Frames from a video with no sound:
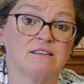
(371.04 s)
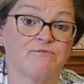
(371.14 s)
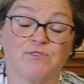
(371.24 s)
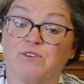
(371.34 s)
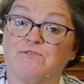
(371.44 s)

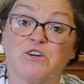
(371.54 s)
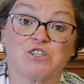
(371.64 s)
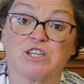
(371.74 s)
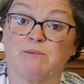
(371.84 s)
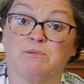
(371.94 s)
for the
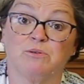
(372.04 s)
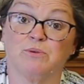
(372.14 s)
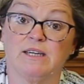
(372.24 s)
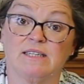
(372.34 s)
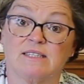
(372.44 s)
first couple of
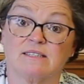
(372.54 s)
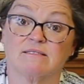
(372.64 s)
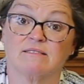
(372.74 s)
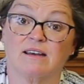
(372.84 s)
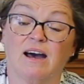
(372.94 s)
weeks.
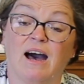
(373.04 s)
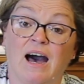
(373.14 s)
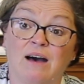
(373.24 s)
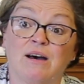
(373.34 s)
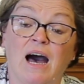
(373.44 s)

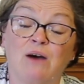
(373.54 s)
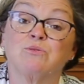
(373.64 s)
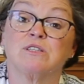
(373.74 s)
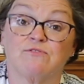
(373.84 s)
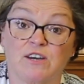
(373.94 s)
I, I
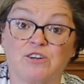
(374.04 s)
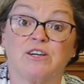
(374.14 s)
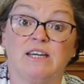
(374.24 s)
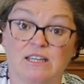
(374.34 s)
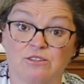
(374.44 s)
was
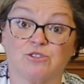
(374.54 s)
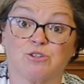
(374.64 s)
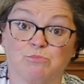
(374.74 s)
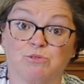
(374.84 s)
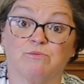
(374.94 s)
very
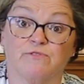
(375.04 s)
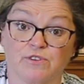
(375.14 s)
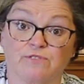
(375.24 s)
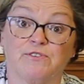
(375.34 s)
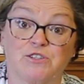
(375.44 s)
irritable for
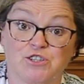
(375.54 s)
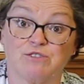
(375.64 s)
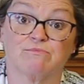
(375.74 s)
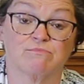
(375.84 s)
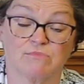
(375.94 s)
the first
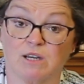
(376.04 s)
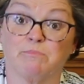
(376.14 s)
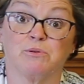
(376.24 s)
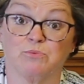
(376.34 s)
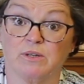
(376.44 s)

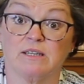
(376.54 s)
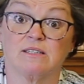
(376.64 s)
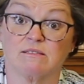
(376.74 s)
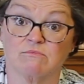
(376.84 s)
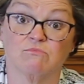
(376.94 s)
couple of
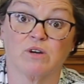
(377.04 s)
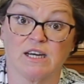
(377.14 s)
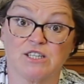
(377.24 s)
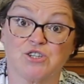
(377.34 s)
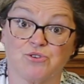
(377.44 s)
weeks when
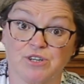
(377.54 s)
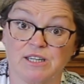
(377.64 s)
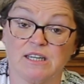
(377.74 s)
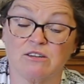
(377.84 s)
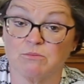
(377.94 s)
I
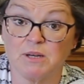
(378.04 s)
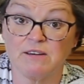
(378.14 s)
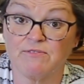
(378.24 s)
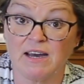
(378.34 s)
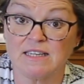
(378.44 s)
started
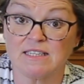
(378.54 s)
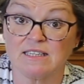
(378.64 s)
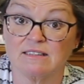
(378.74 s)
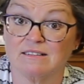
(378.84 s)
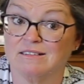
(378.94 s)
intermittent
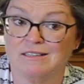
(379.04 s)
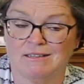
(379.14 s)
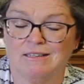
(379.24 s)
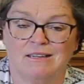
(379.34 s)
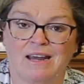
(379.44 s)
fasting.
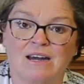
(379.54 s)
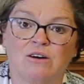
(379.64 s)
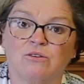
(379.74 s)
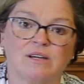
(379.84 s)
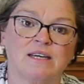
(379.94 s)

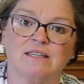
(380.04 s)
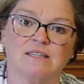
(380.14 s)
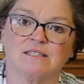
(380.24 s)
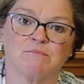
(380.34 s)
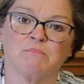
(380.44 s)
Now it
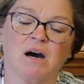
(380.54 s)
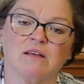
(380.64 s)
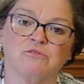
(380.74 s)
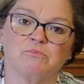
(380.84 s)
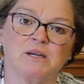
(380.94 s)
doesn't
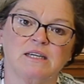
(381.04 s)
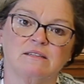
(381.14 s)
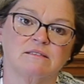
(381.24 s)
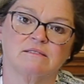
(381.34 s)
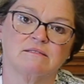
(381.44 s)
bother
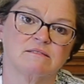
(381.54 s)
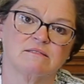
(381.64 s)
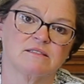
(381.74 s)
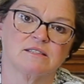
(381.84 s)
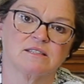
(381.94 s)
me
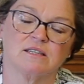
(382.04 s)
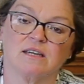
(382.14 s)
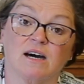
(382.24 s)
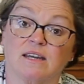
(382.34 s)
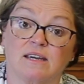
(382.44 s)
to
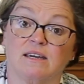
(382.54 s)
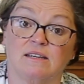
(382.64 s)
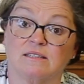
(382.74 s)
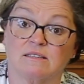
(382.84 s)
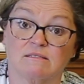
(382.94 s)
not
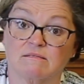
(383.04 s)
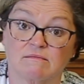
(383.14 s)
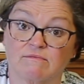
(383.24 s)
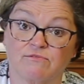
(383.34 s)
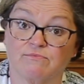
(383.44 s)
eat
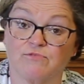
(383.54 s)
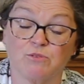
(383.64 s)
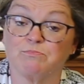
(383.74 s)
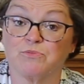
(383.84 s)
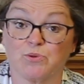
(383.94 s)

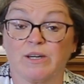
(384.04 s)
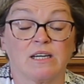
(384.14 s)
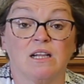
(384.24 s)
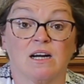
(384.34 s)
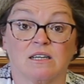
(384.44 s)
from three
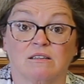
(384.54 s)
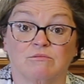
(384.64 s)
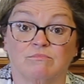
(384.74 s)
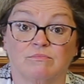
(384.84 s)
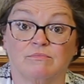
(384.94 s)
o'clock on.